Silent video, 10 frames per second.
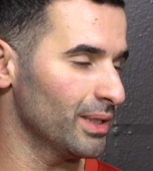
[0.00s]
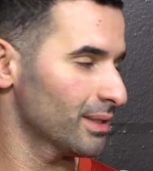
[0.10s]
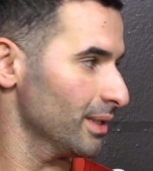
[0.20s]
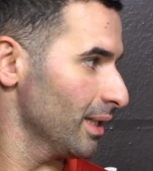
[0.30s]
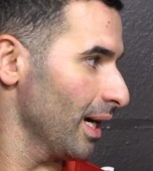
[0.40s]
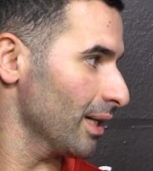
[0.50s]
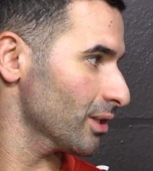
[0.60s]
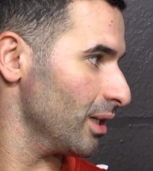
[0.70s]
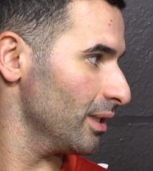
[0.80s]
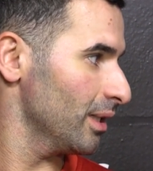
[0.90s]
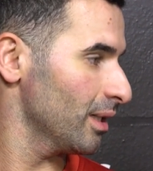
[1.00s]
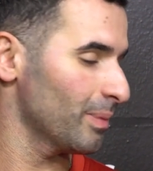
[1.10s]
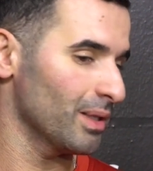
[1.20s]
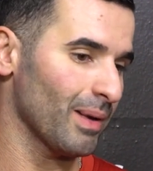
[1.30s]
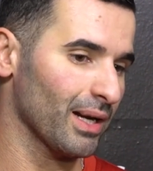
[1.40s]
seeing eye shot and end
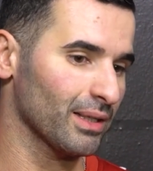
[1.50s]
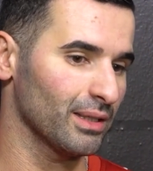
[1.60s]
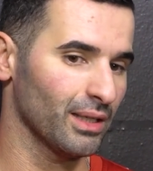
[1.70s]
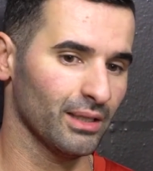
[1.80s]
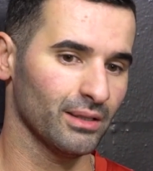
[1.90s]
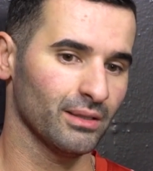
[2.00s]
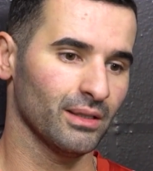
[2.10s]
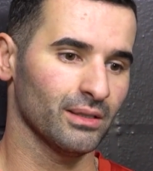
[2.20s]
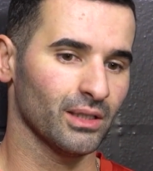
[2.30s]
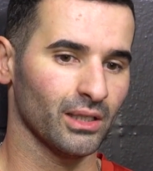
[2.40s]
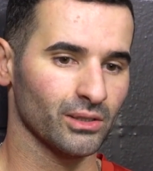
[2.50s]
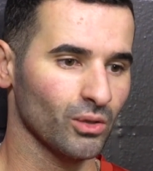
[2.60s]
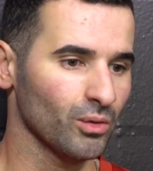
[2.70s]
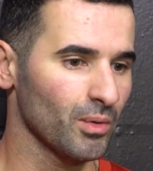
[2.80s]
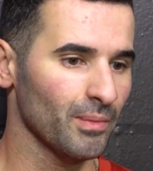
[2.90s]
up in the back of the net and change the
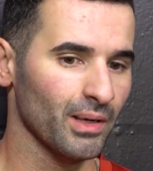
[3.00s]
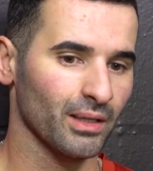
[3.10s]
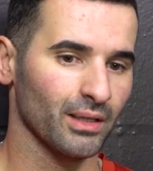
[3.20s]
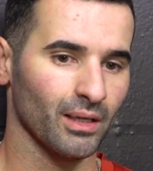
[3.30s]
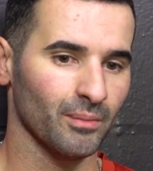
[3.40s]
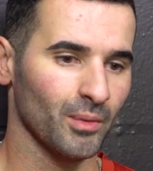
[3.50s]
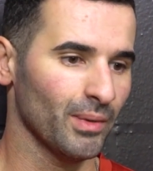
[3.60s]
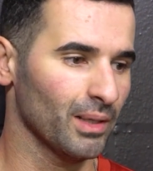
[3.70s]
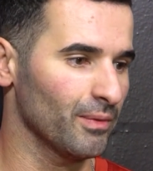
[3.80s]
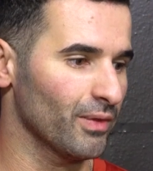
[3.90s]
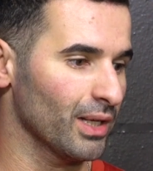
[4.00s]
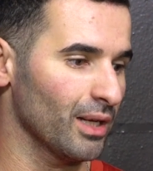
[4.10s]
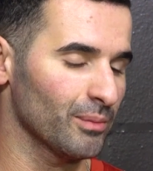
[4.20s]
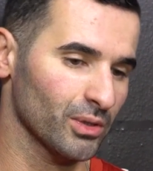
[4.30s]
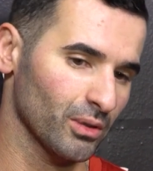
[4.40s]
whole momentum of the
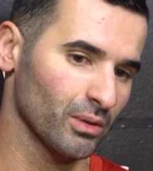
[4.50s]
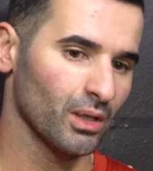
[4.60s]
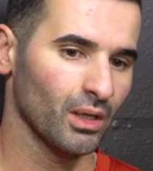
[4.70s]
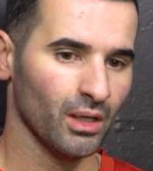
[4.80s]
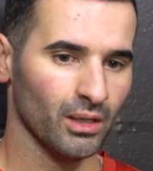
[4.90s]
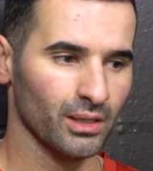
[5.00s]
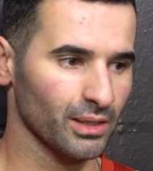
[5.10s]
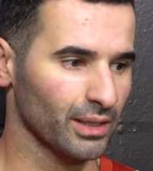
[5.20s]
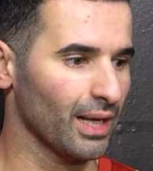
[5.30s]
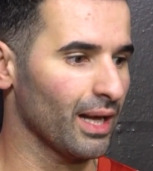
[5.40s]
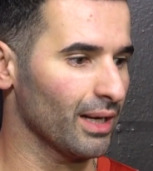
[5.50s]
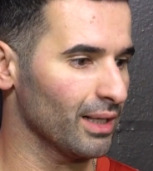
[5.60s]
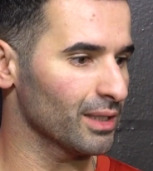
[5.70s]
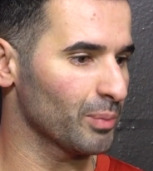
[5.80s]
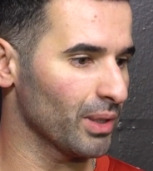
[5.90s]
game. So things like that,
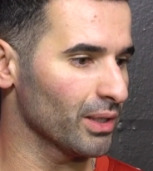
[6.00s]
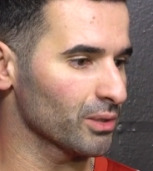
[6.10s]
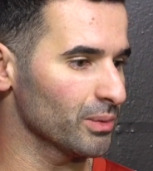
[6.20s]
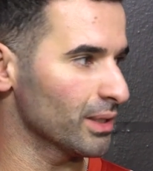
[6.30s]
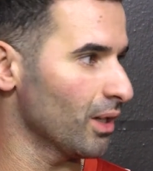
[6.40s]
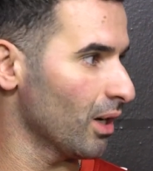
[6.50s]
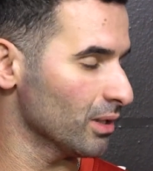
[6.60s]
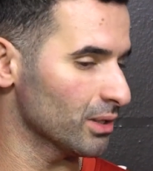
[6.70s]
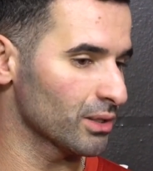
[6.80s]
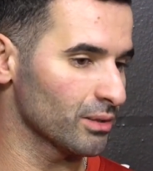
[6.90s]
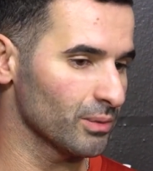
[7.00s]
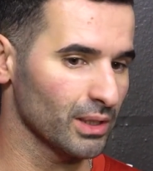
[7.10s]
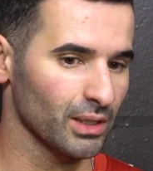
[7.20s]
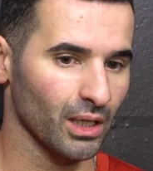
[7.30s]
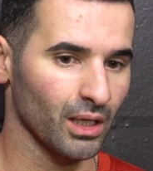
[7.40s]
as players, we acknowledge and
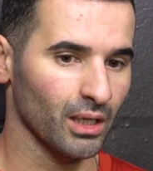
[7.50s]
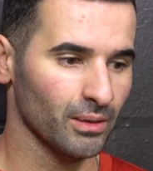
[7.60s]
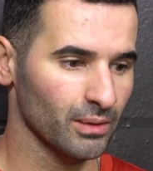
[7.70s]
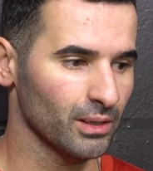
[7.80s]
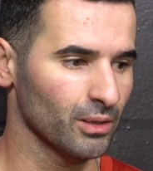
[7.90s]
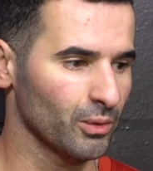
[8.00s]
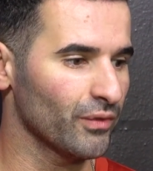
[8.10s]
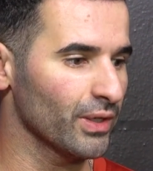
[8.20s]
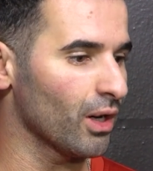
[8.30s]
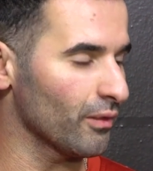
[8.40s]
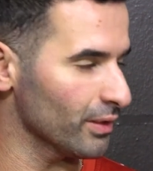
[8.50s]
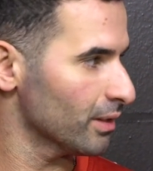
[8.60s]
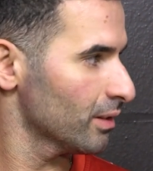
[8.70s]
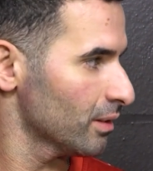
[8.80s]
we feed off it.